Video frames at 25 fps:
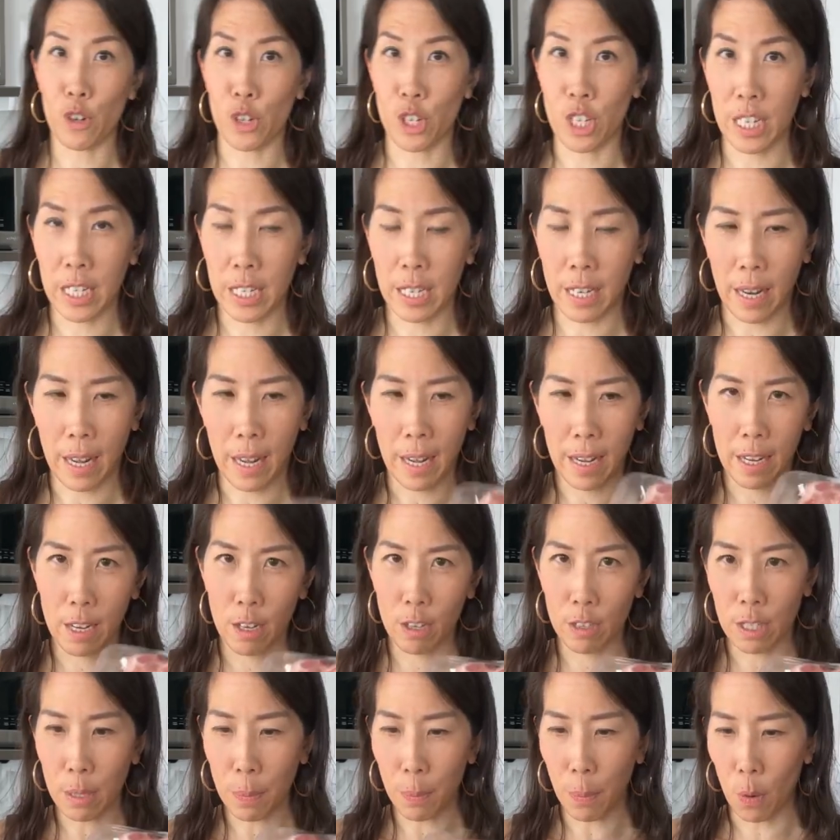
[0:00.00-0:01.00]
version today.
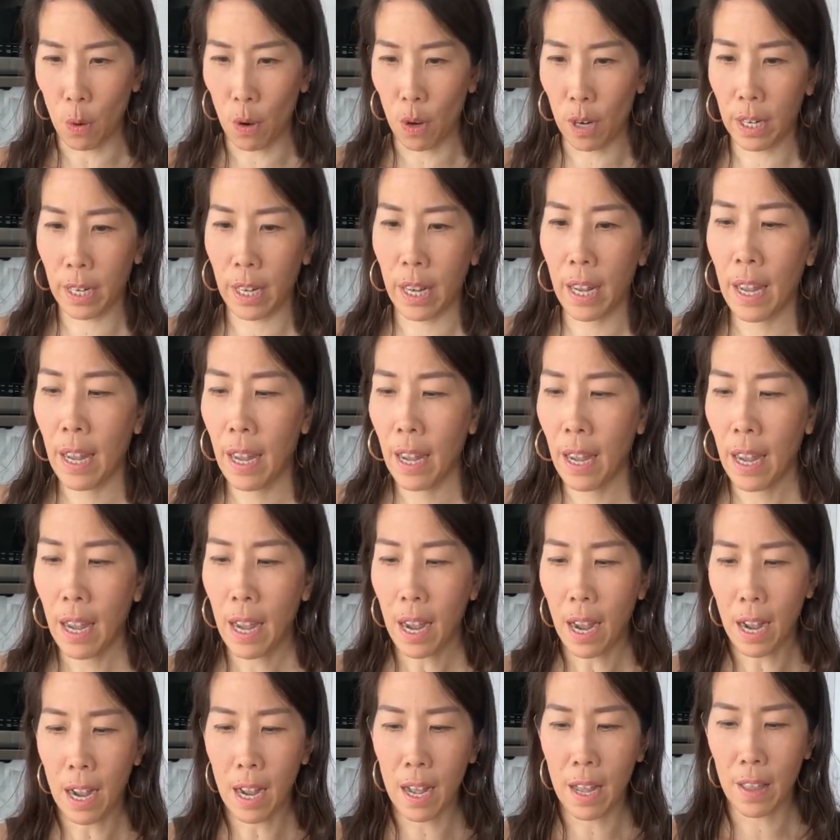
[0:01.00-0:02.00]
Here's the pork.
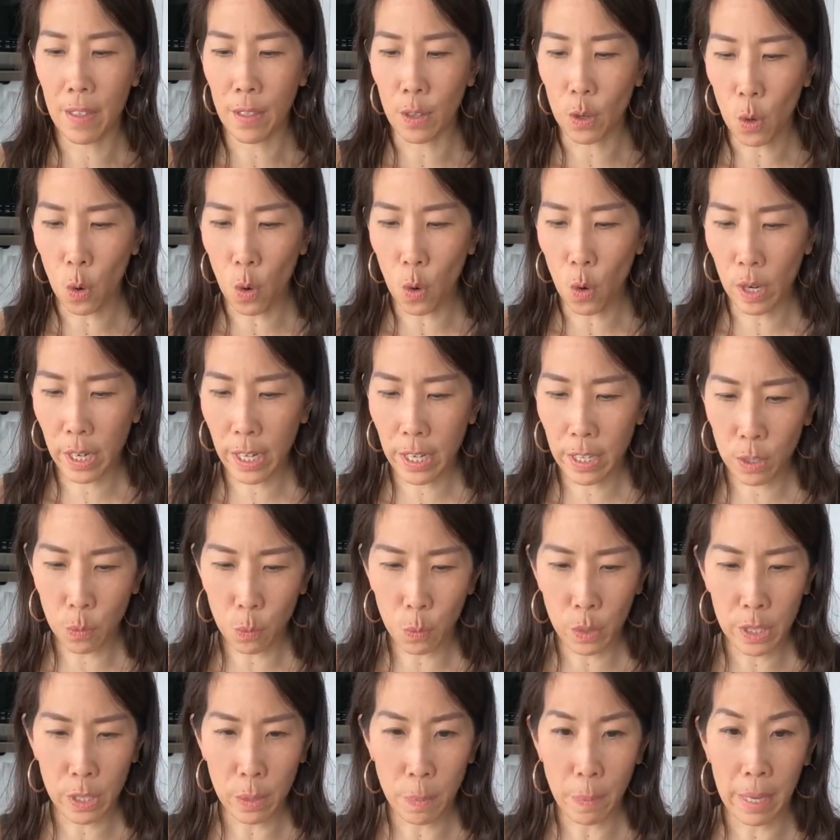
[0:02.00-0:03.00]
The corn and the
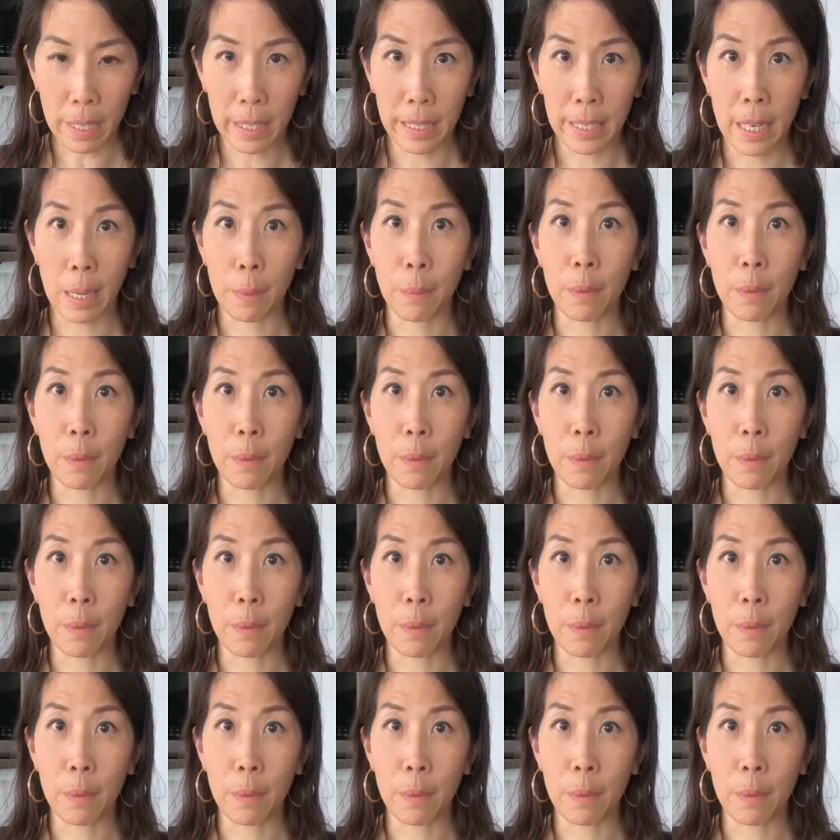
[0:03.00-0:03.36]
winter melon.